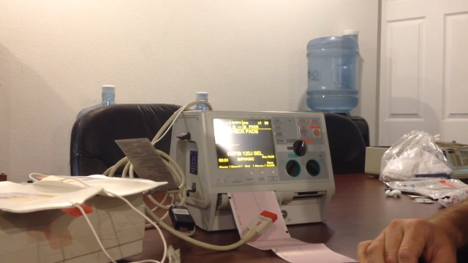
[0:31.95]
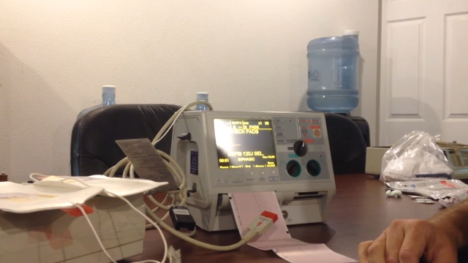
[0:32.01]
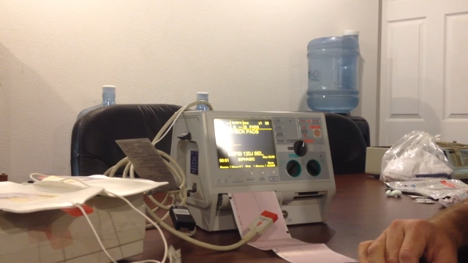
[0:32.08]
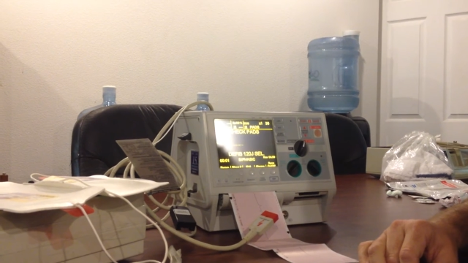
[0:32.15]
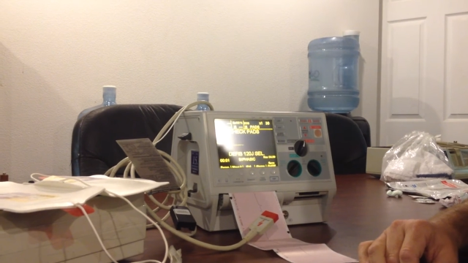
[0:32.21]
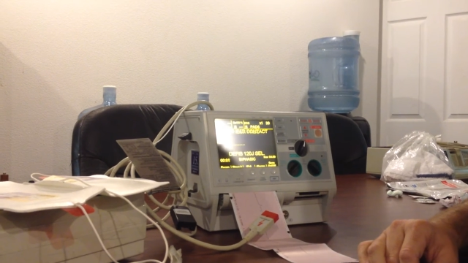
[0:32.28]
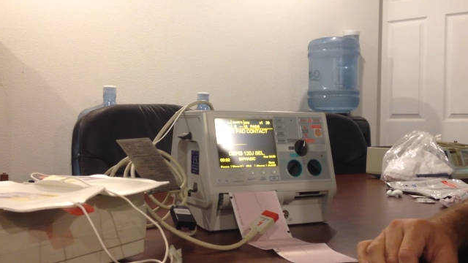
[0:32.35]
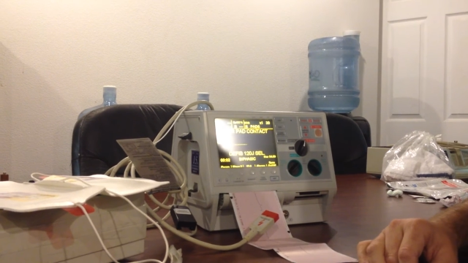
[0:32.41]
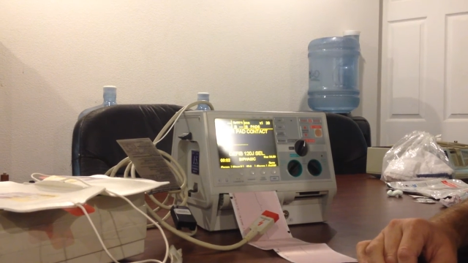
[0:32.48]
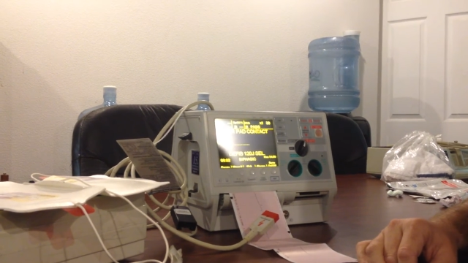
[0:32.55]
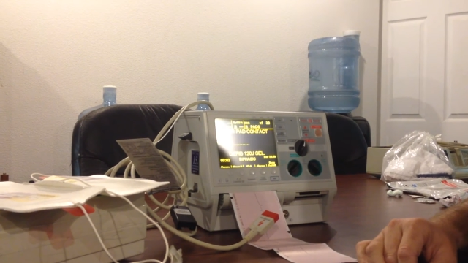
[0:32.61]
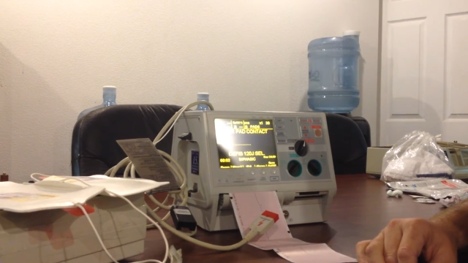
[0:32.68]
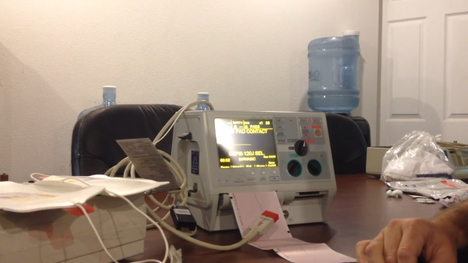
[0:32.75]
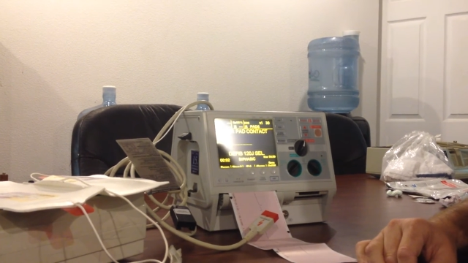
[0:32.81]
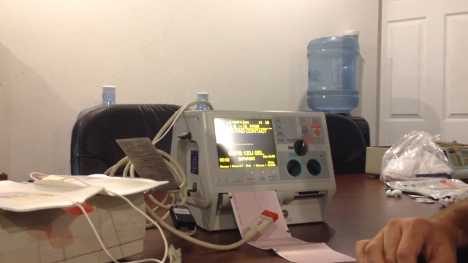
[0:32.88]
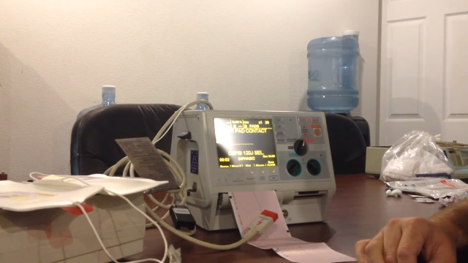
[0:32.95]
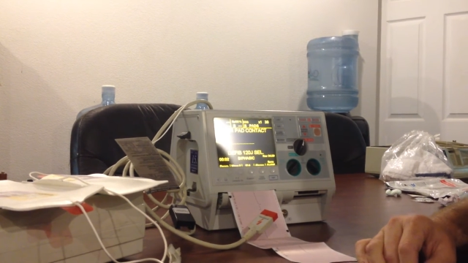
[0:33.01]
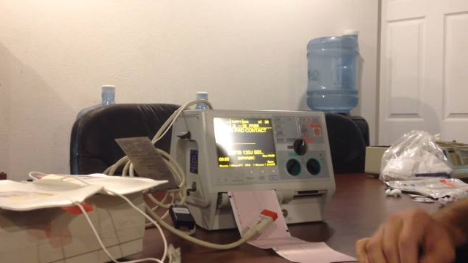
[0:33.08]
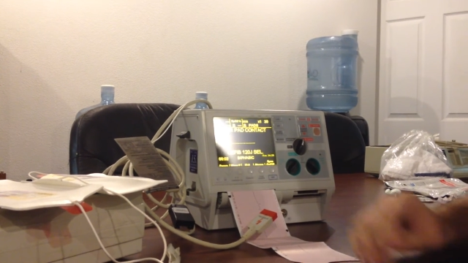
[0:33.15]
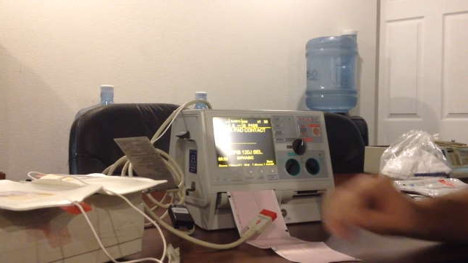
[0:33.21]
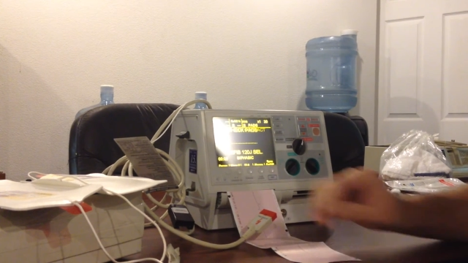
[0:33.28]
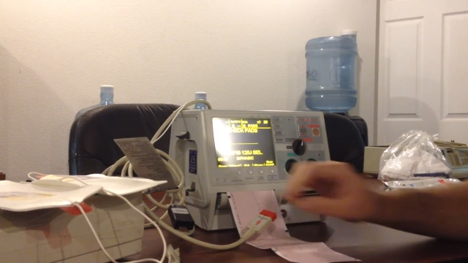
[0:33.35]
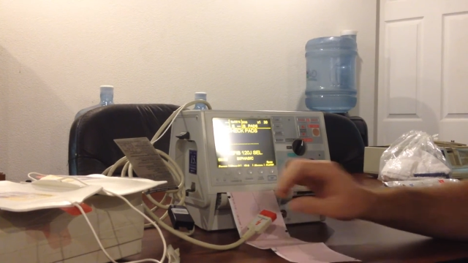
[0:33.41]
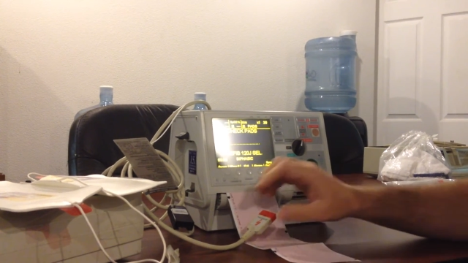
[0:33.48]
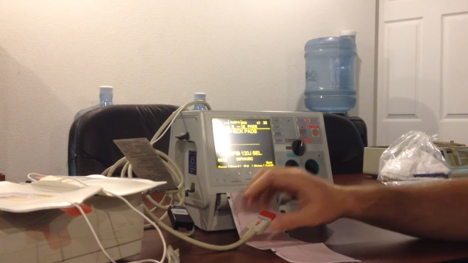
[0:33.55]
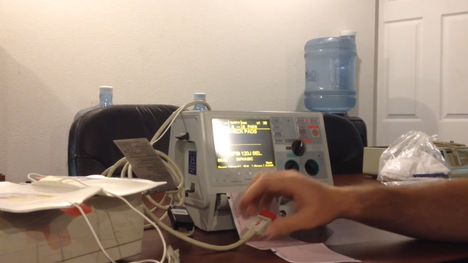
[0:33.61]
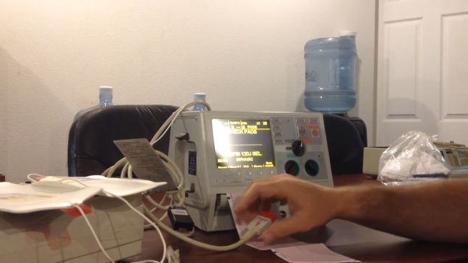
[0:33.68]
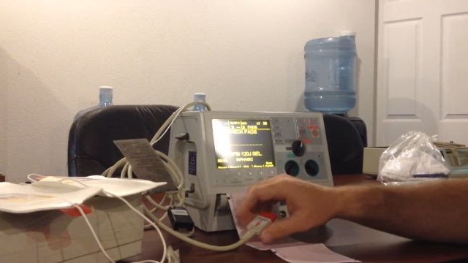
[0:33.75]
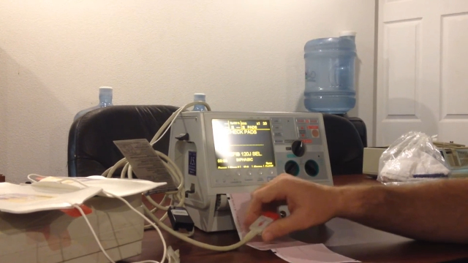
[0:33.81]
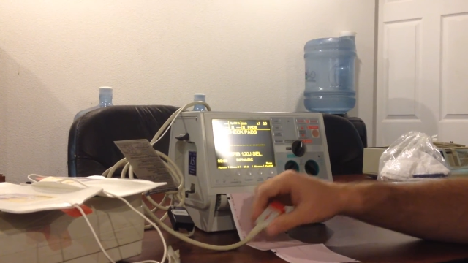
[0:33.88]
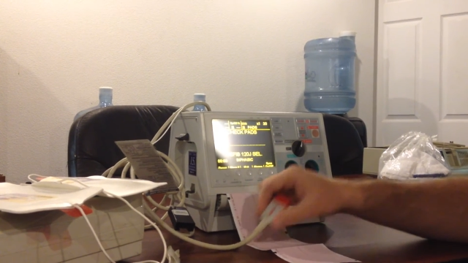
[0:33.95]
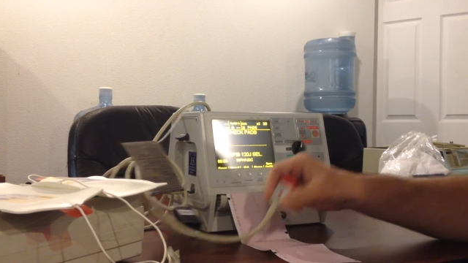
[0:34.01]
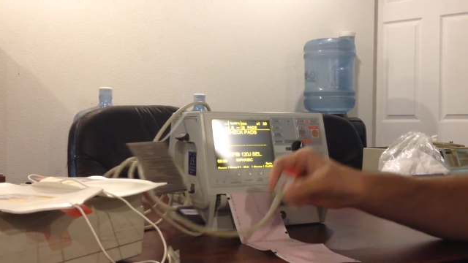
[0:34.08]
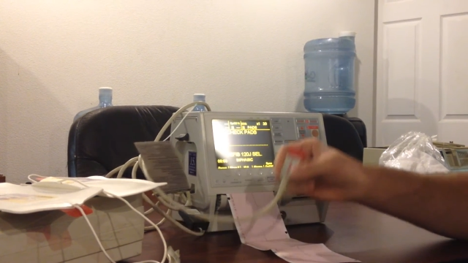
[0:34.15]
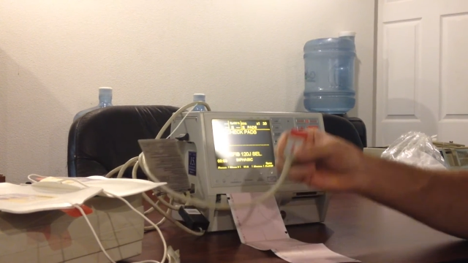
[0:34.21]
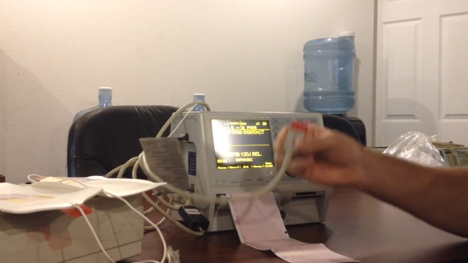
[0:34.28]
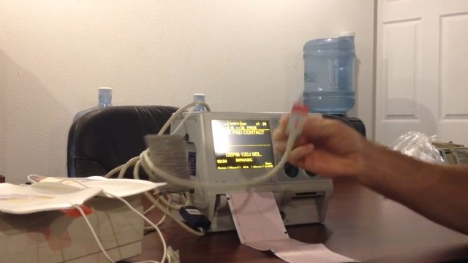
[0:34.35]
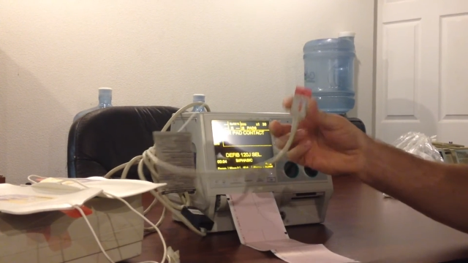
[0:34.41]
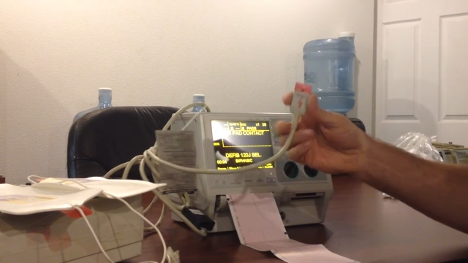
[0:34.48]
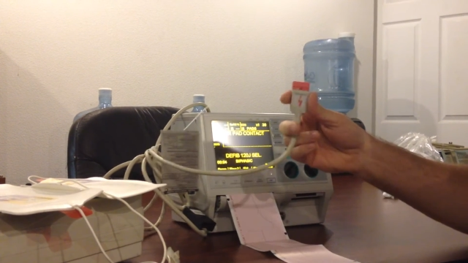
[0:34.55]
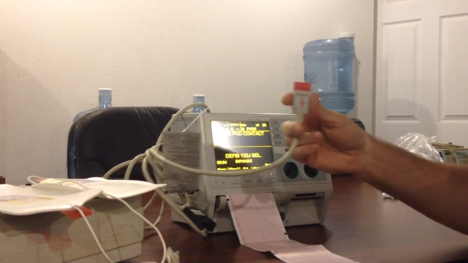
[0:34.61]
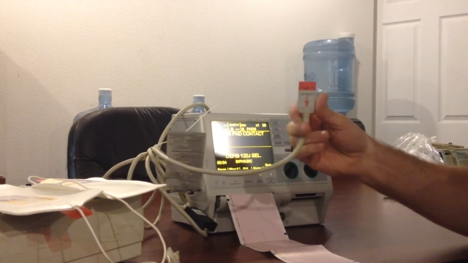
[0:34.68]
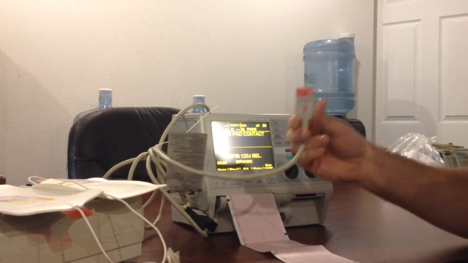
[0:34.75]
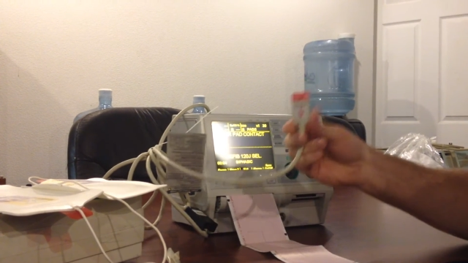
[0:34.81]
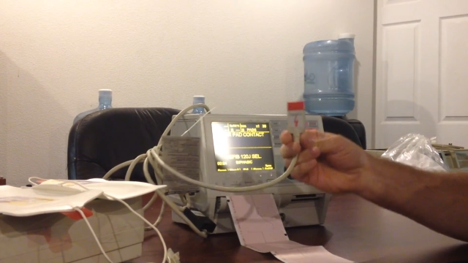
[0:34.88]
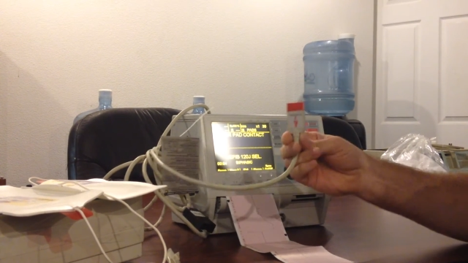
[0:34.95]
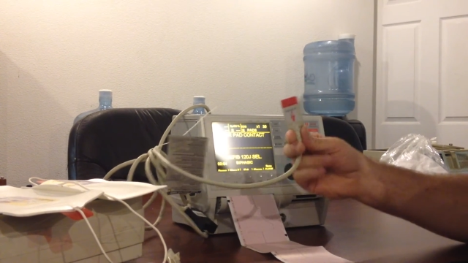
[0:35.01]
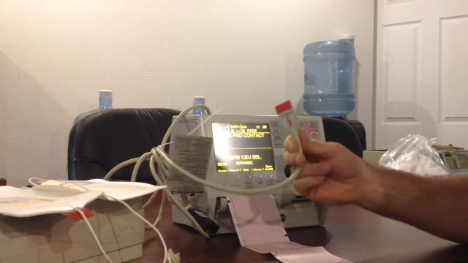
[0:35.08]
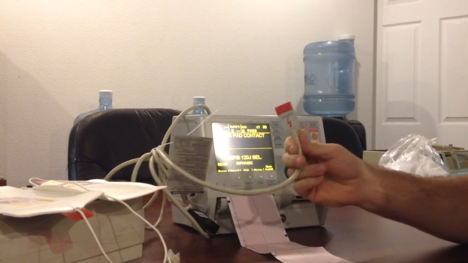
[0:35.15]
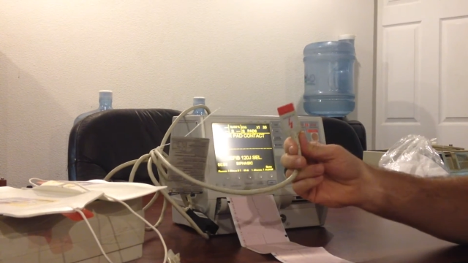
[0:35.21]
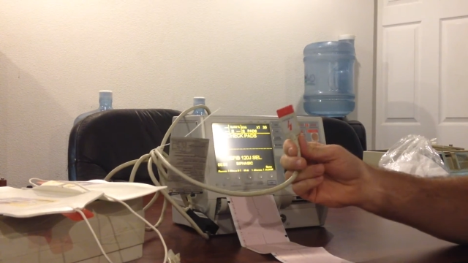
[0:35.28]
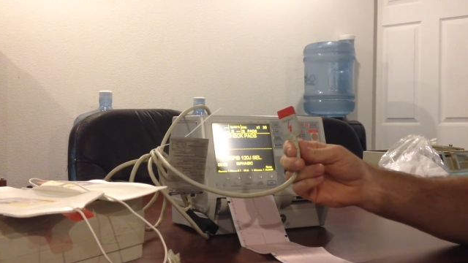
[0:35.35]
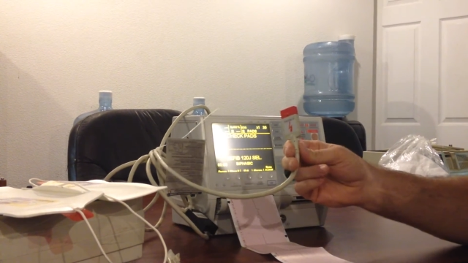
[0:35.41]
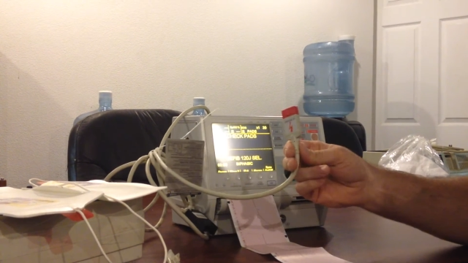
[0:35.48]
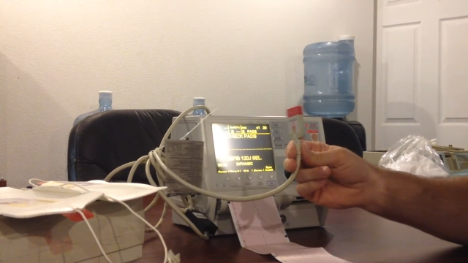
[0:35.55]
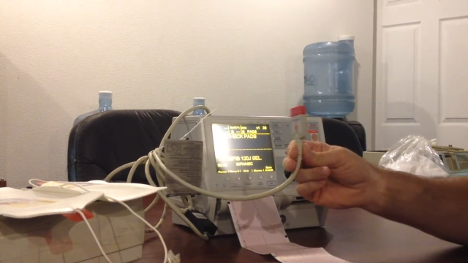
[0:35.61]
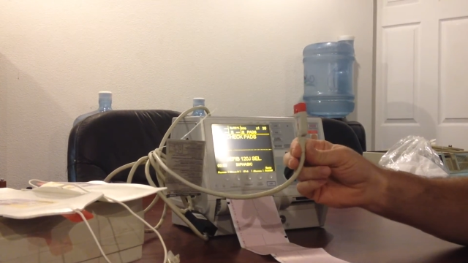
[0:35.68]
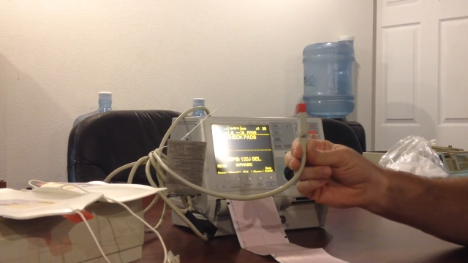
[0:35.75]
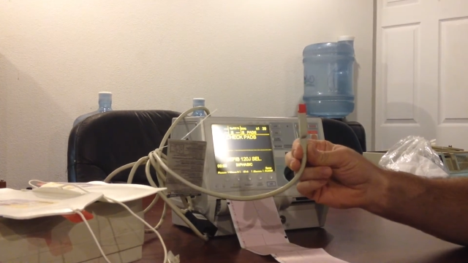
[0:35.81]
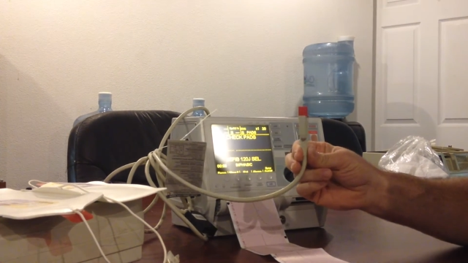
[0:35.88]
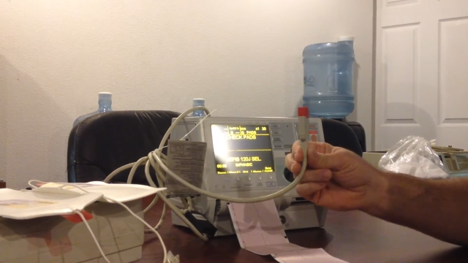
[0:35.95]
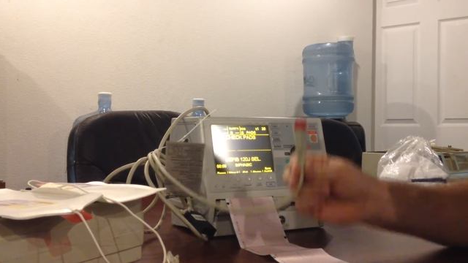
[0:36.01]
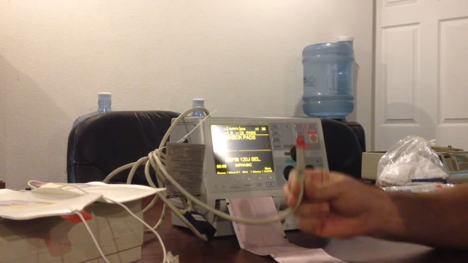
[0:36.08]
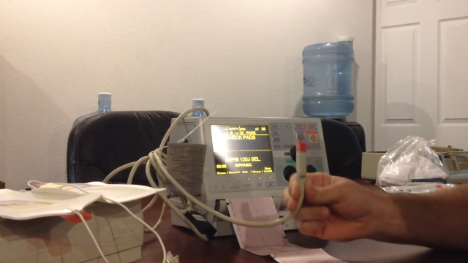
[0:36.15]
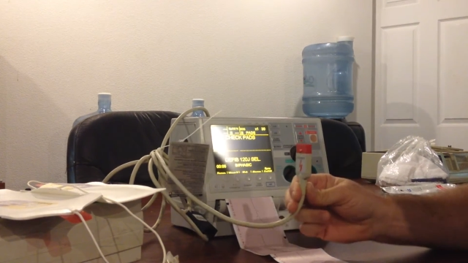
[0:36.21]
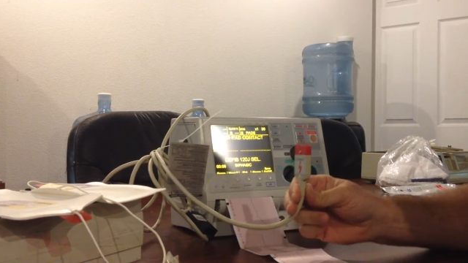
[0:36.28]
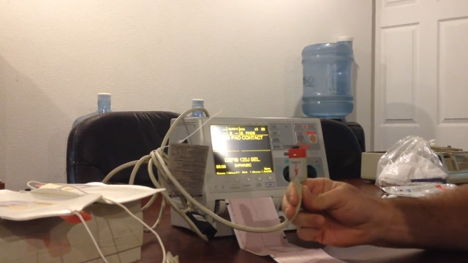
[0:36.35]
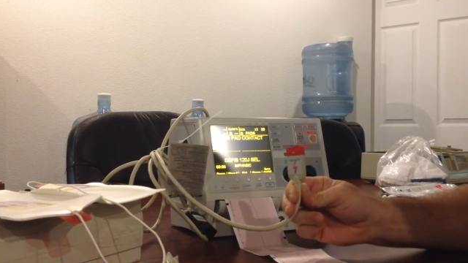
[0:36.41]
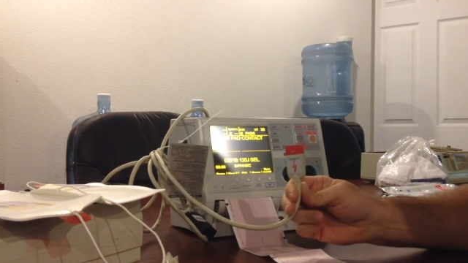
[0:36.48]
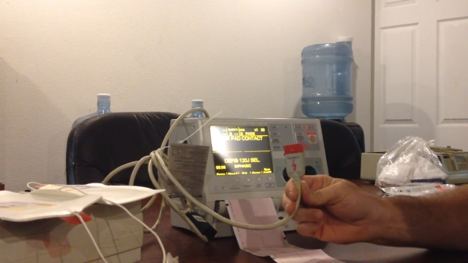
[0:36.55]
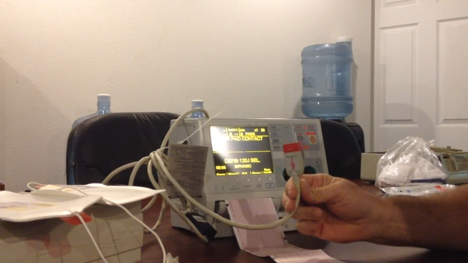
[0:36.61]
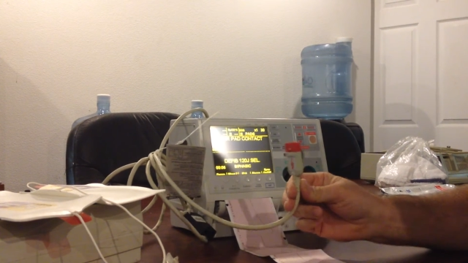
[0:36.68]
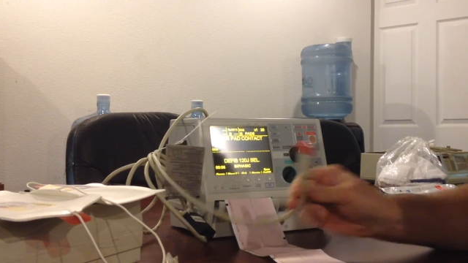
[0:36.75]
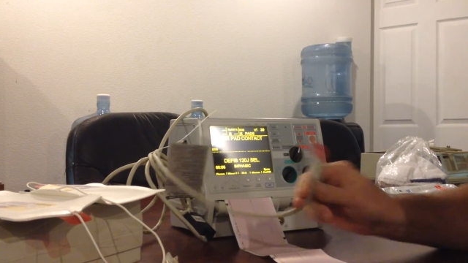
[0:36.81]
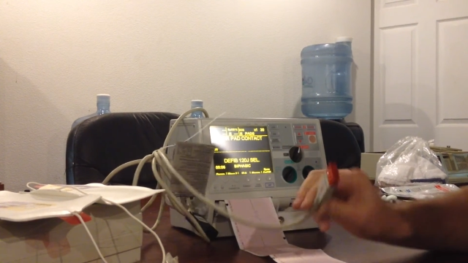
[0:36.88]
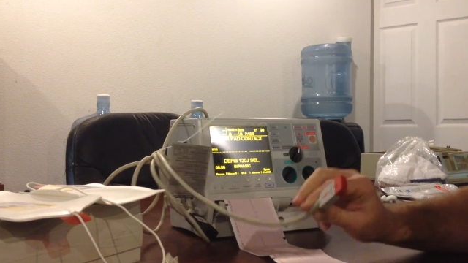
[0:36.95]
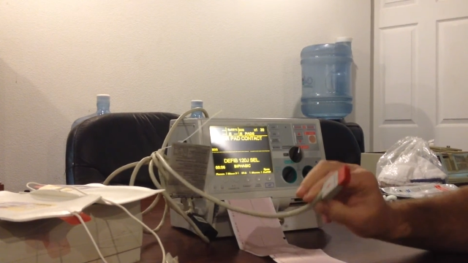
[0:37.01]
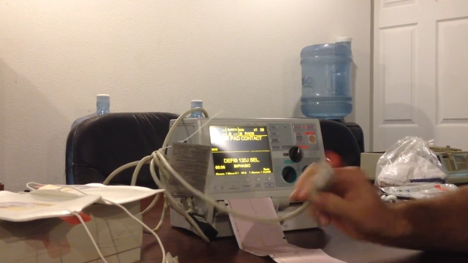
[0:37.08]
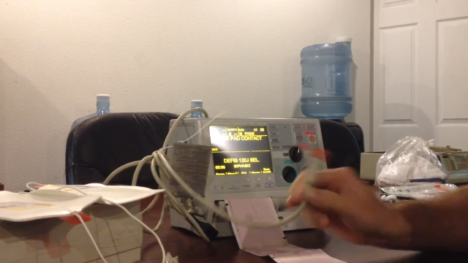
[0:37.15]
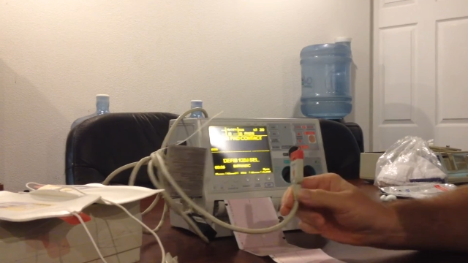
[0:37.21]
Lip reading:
No face is visible, so there are no lips to read.